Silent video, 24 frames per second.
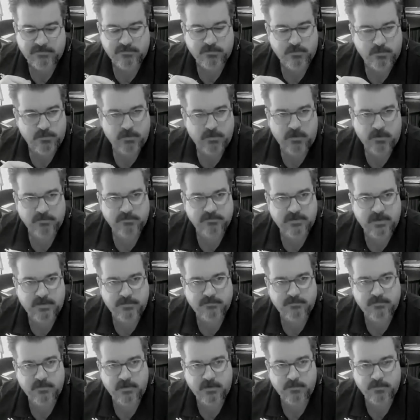where it all stems
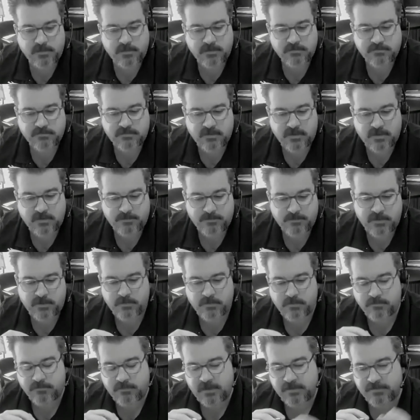from is,
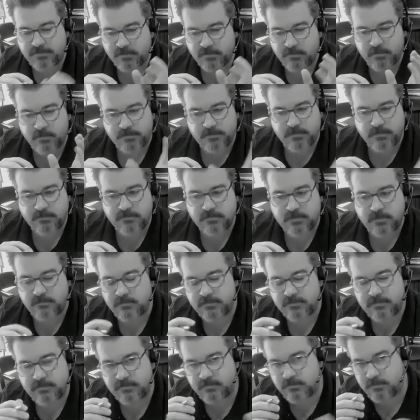you've got the crypto
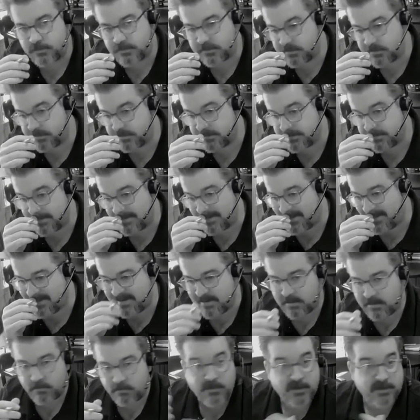services, which is
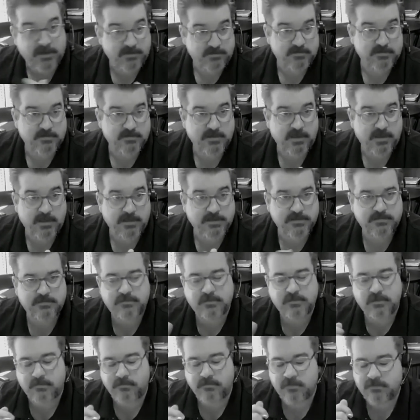a reconciliation
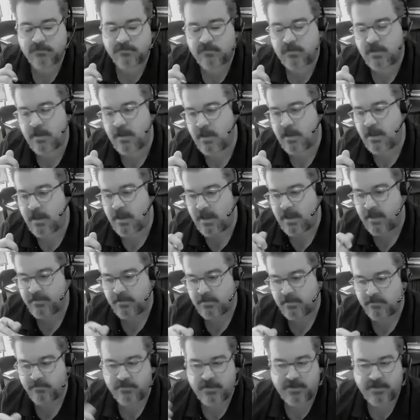service. And
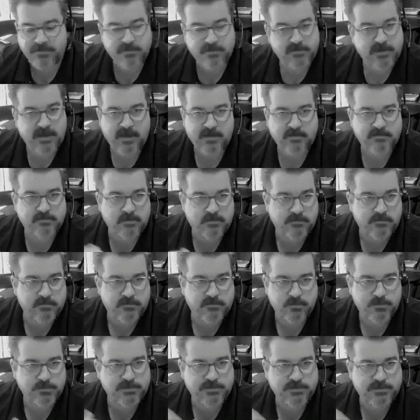then you've got the tax service,
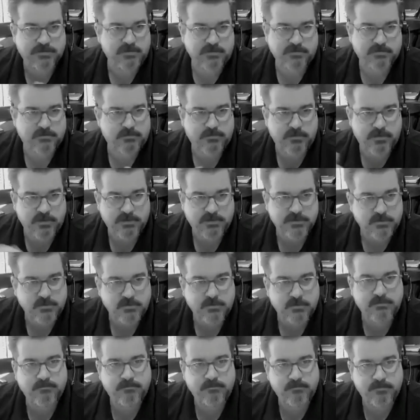which is just
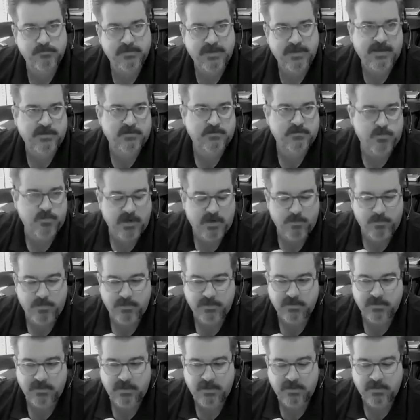traditional tax prep
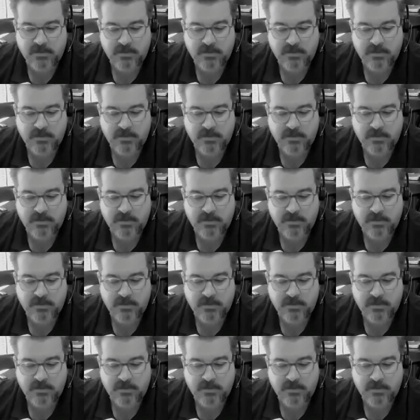and